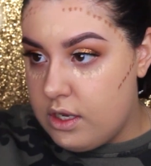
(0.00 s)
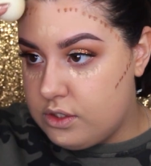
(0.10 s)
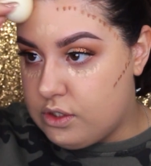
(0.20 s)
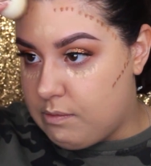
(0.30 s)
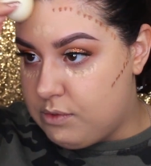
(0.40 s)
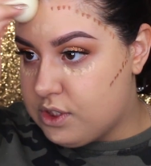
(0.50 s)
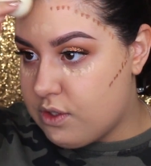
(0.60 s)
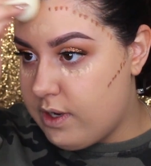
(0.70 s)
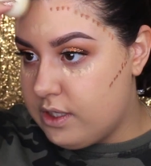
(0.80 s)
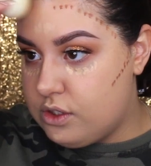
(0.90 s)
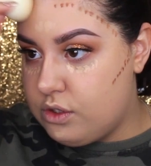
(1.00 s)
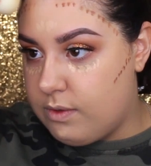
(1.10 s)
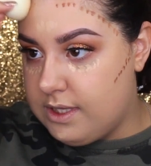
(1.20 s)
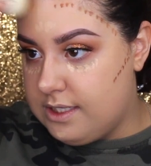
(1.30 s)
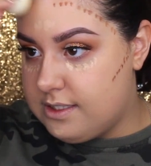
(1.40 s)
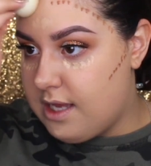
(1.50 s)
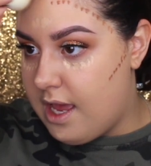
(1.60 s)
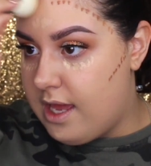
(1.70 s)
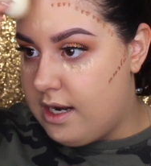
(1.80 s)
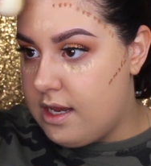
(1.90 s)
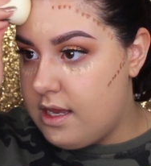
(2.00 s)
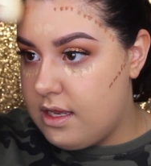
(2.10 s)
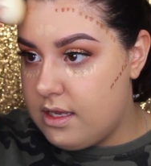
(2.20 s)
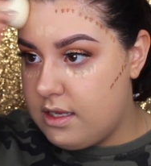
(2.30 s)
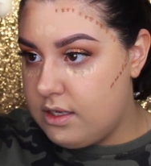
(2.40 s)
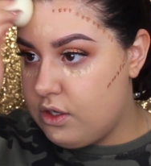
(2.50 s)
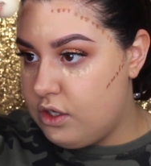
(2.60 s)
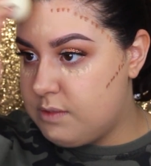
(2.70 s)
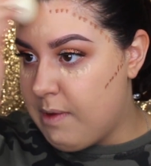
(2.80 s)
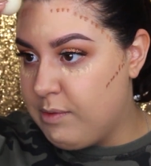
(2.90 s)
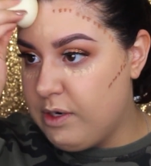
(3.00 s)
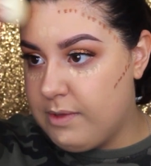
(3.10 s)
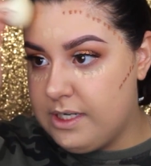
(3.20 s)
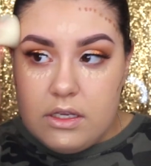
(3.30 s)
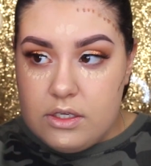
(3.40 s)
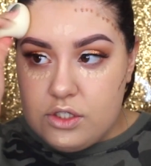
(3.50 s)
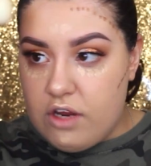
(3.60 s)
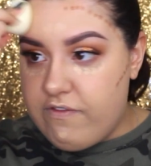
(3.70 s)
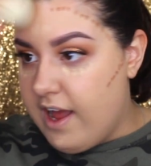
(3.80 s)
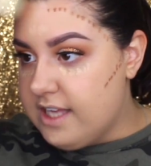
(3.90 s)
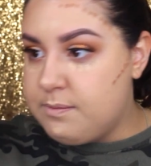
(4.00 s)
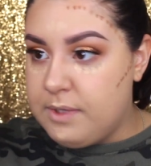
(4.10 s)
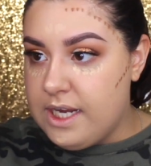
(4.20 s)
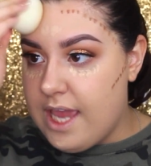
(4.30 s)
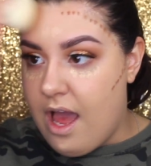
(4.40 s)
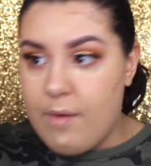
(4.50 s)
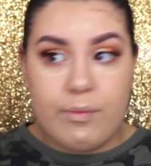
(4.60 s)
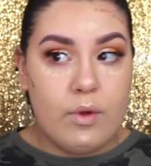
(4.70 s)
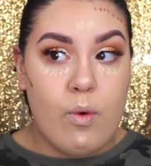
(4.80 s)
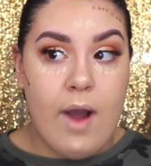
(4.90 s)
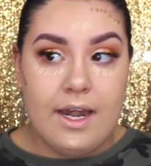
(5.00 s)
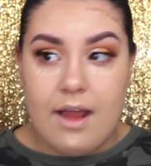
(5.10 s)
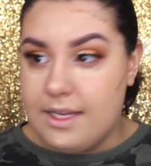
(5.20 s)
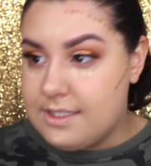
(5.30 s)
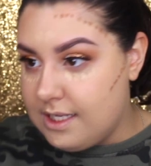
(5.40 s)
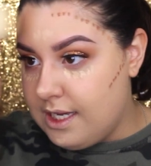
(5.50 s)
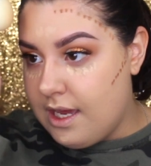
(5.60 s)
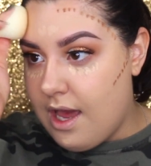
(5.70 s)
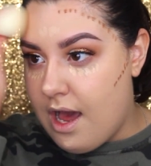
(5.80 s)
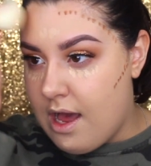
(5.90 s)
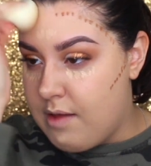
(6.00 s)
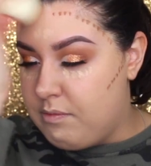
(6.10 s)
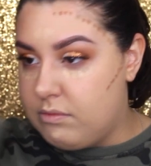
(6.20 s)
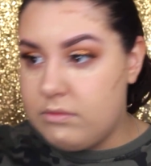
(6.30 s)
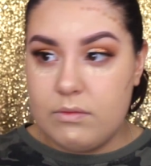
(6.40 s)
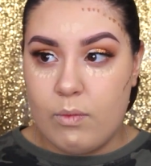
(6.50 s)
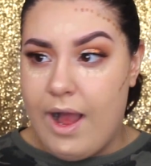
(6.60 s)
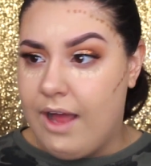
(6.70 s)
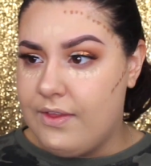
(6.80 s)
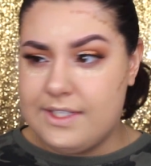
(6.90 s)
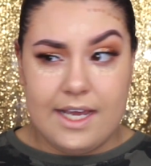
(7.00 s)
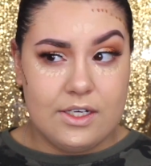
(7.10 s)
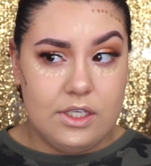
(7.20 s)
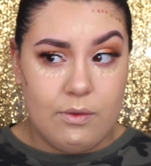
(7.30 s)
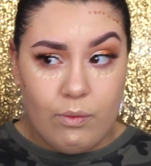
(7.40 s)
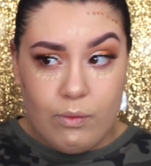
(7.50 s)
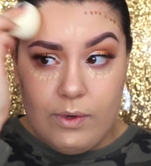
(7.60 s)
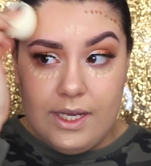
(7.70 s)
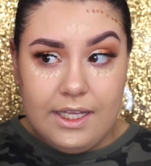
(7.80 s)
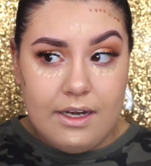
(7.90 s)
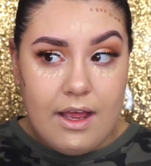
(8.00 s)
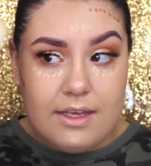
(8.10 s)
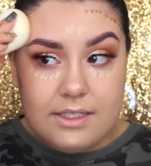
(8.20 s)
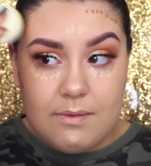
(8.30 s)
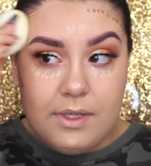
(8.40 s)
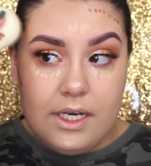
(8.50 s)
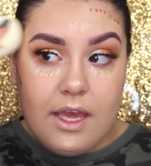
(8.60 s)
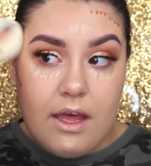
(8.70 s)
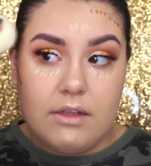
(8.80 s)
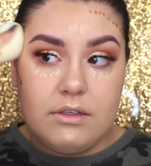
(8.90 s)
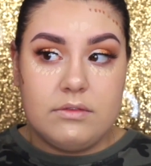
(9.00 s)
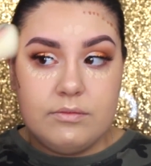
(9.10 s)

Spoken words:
So I'm just going to, on this side, use my beauty blender. So far it's blending out quite nicely. Wow, that's actually really nicely blending out.